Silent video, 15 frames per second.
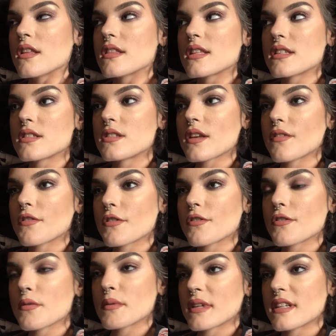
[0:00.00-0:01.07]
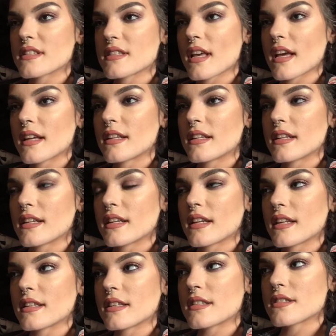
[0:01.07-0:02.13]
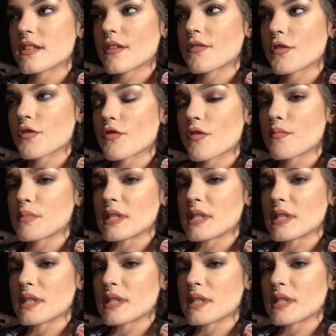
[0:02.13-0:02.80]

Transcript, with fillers: they suffer from anxiety and they suffer from